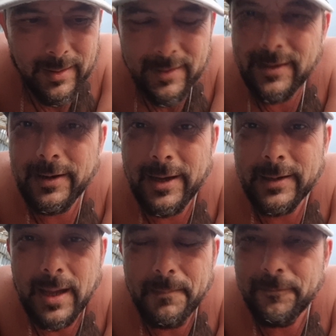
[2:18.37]
He
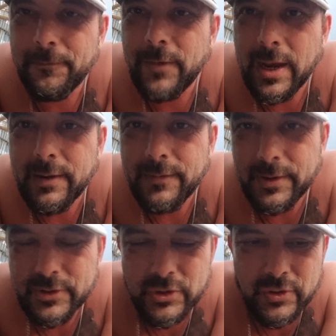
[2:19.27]
lined up very,
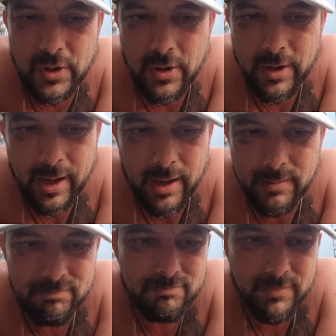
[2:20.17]
very strong,
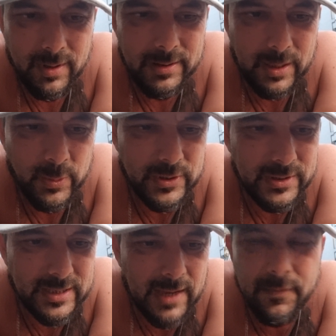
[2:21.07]
and there was
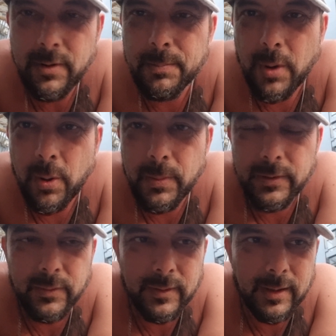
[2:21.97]
never a
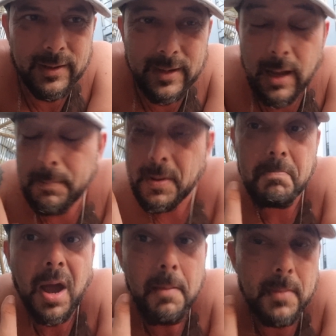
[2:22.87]
moment in
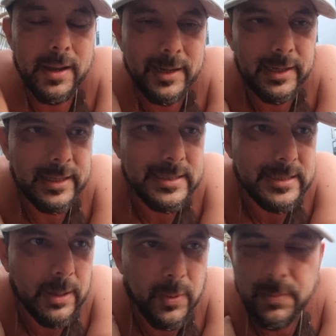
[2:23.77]
my mind, at least,
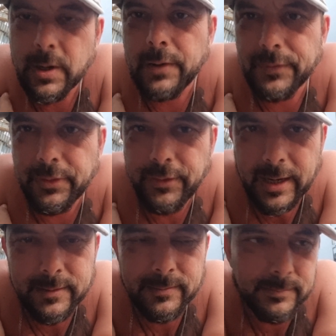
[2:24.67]
that we were under
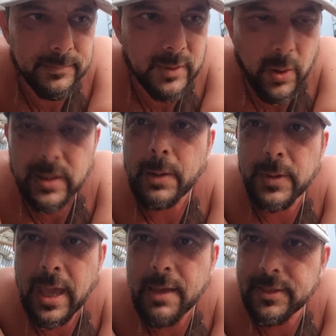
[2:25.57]
threat, knowing that
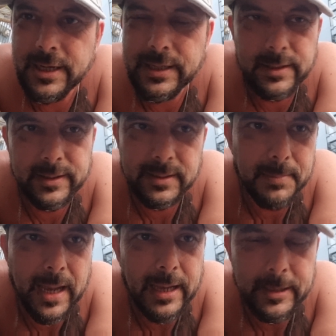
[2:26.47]
we had 3-0 in the
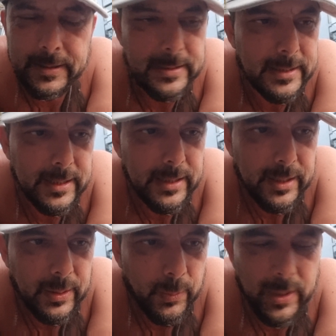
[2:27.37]
bag.
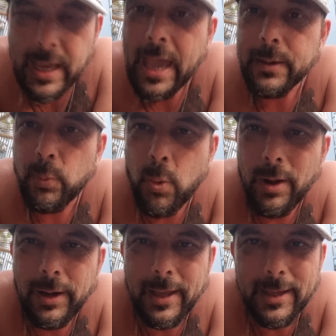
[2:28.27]
We had
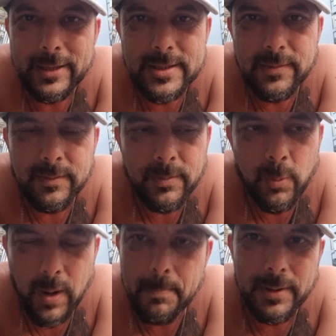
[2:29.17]
one leg into
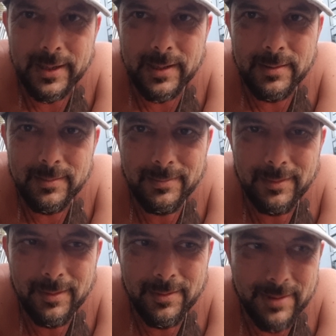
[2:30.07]
Wembley,
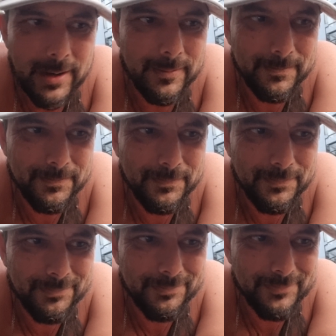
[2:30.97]
all right?
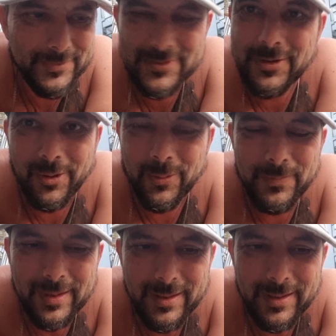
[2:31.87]
So,